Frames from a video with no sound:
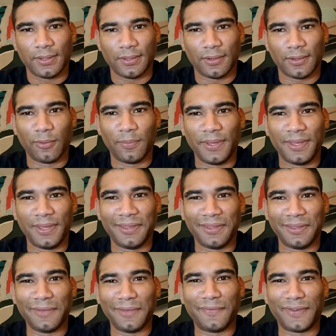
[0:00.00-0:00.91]
it'll be
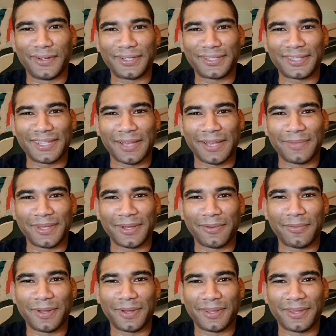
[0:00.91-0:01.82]
the first time that
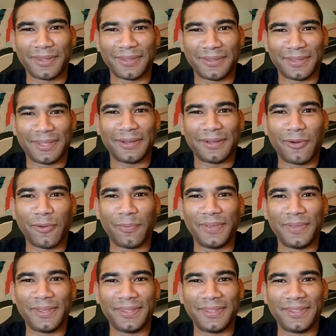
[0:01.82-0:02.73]
one they will
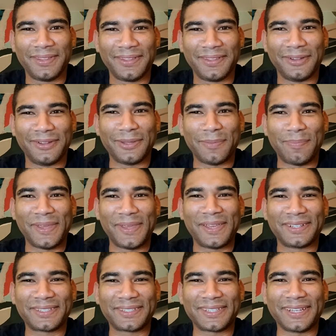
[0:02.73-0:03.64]
be on the
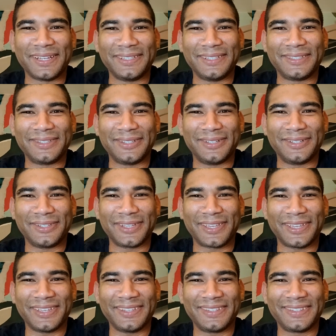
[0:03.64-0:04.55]
bigger side on the
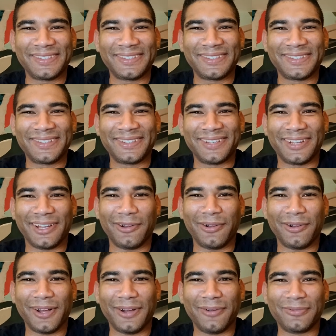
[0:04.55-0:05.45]
cage.
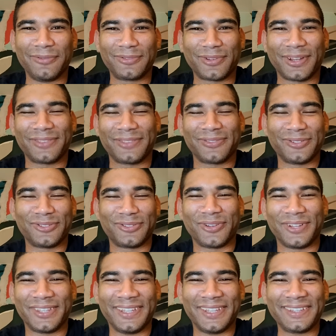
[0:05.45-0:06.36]
I will try to
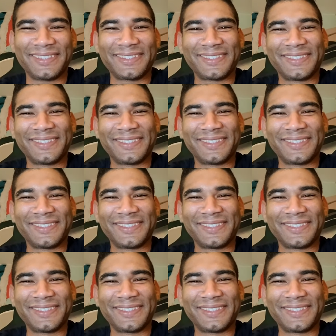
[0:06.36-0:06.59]
enjoy that.